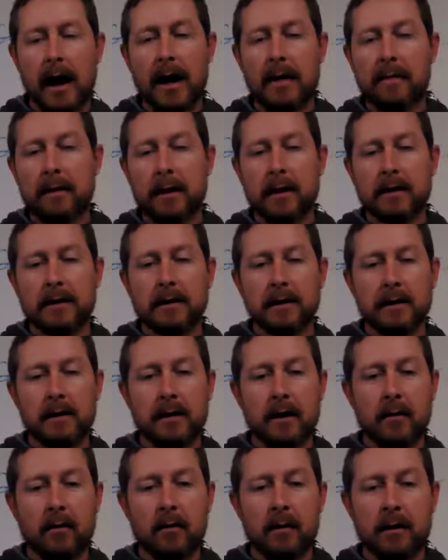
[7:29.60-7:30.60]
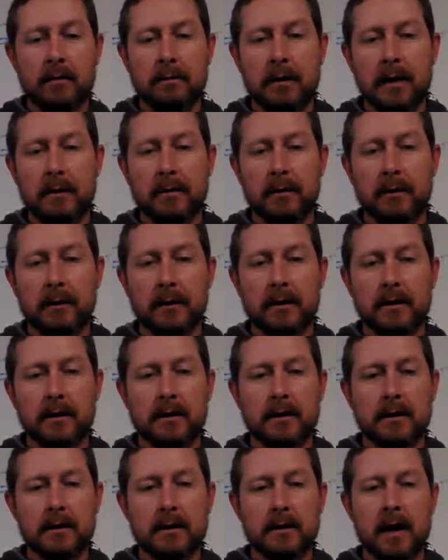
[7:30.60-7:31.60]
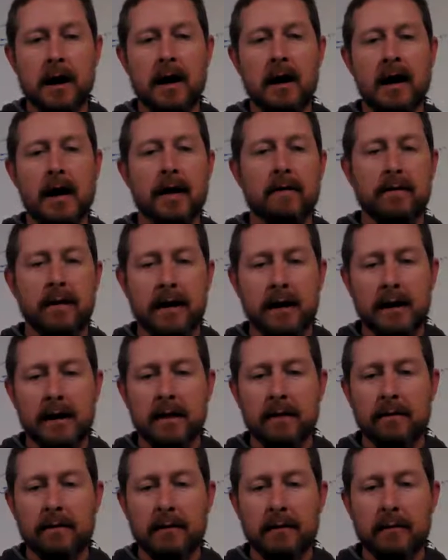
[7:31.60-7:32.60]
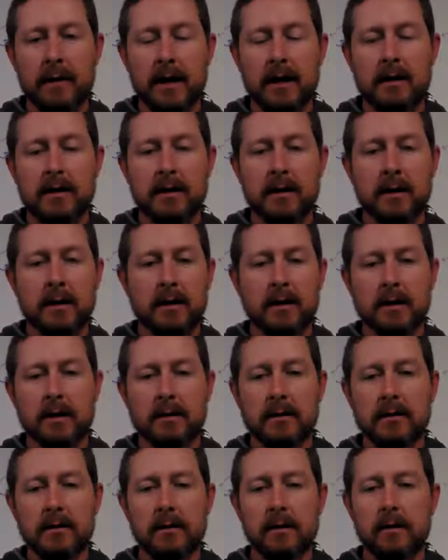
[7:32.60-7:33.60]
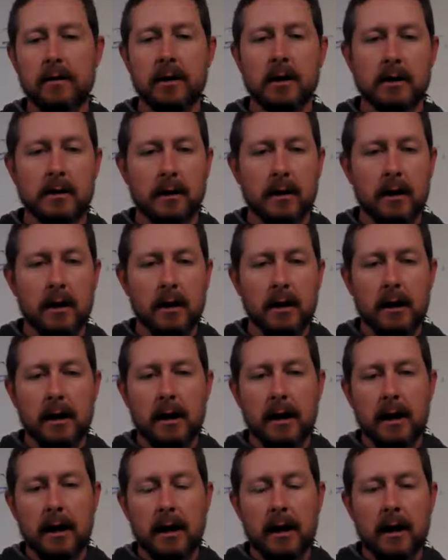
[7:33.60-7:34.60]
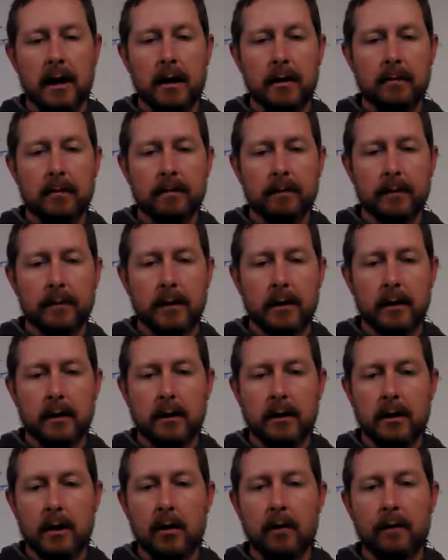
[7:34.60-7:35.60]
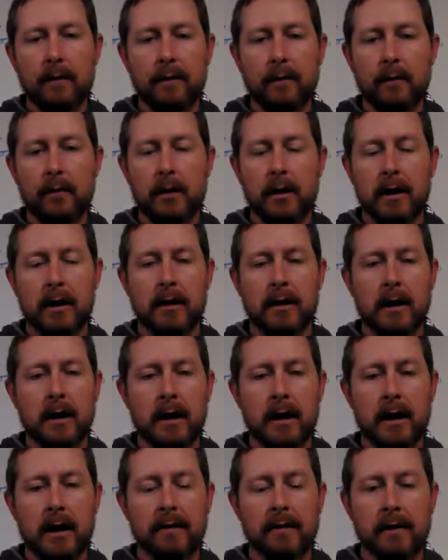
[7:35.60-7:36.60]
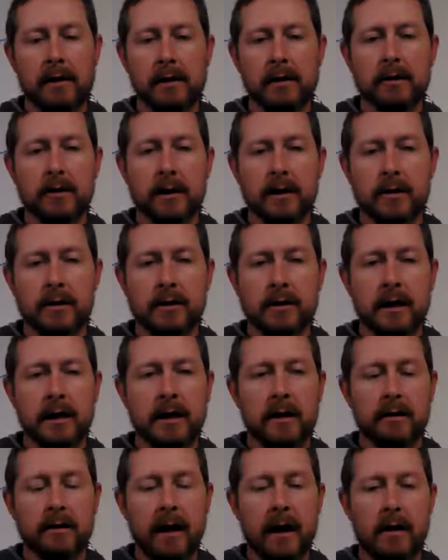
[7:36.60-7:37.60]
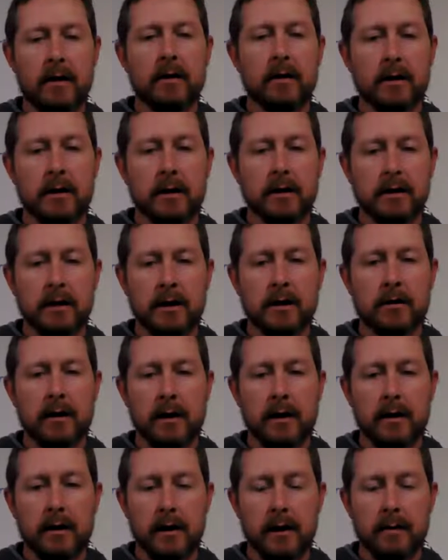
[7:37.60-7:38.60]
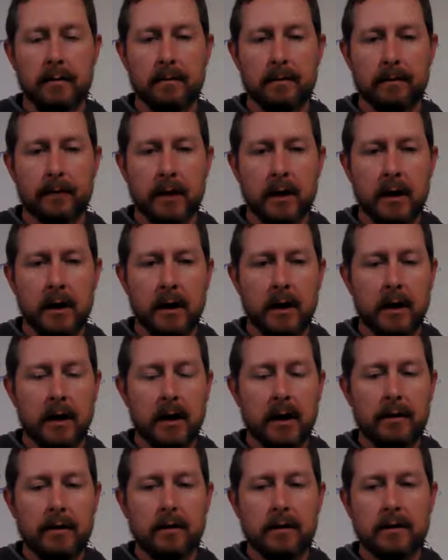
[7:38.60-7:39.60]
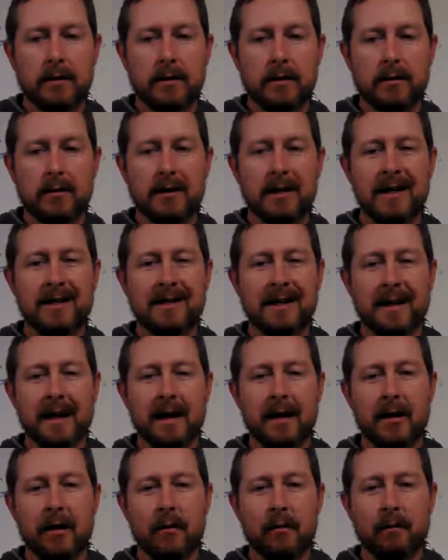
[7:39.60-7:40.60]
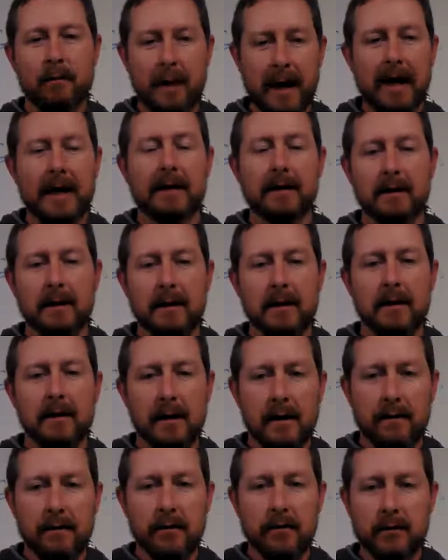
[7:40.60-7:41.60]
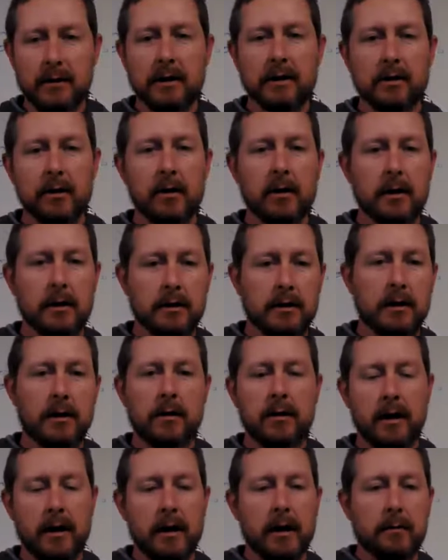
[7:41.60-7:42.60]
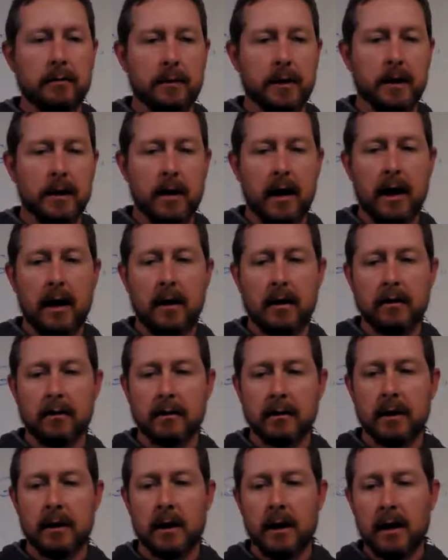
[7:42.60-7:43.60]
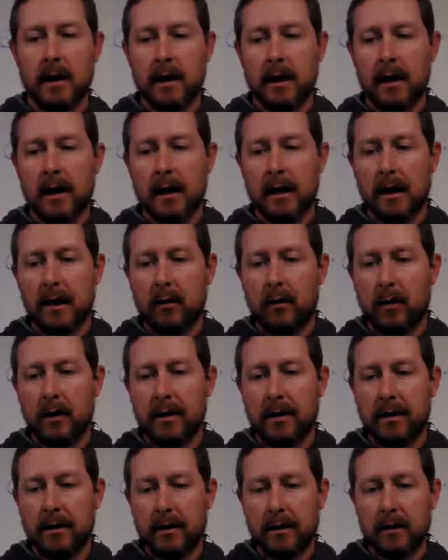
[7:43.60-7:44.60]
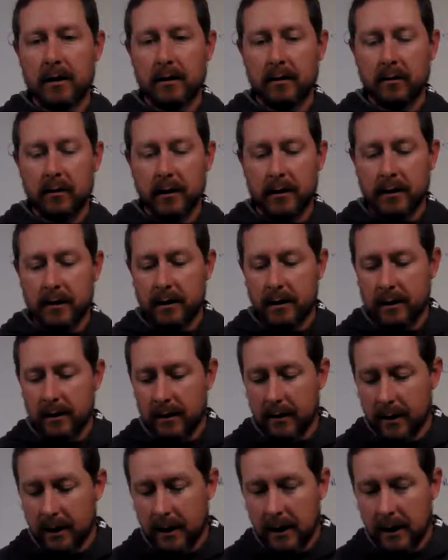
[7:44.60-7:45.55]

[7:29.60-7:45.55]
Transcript: personally don't want people to just not have any information and just do it, go forward and not have a clear understanding of how to hook a generator up. There's things that can go badly if you just hook a generator up to your house with the